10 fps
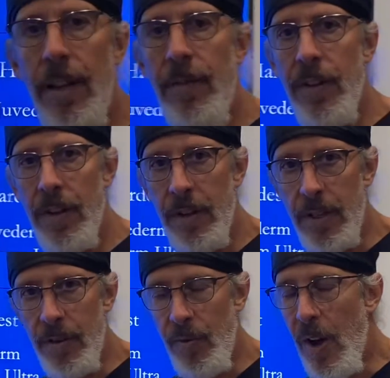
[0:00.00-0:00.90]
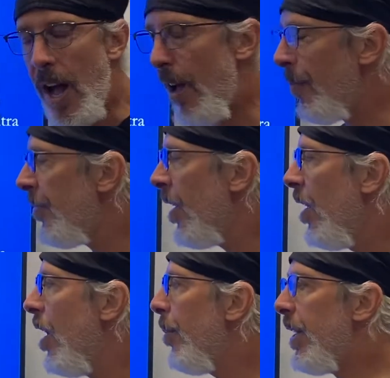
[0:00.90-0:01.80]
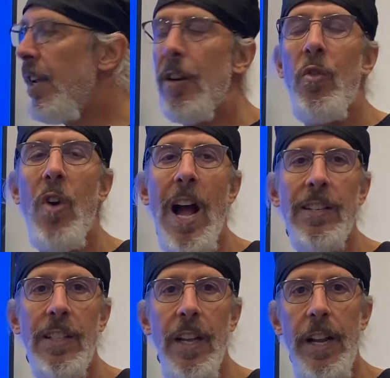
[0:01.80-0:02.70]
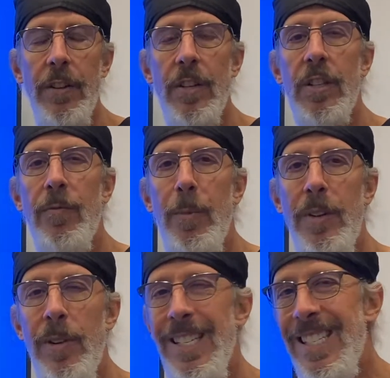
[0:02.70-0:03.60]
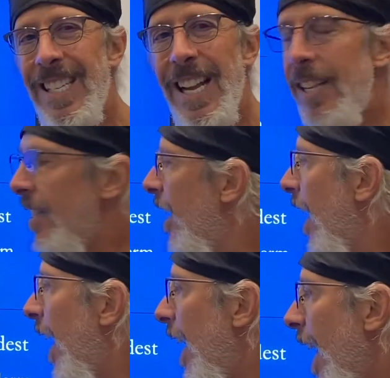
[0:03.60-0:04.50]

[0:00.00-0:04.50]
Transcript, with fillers: fillers as well, but they're cross-links between 6 and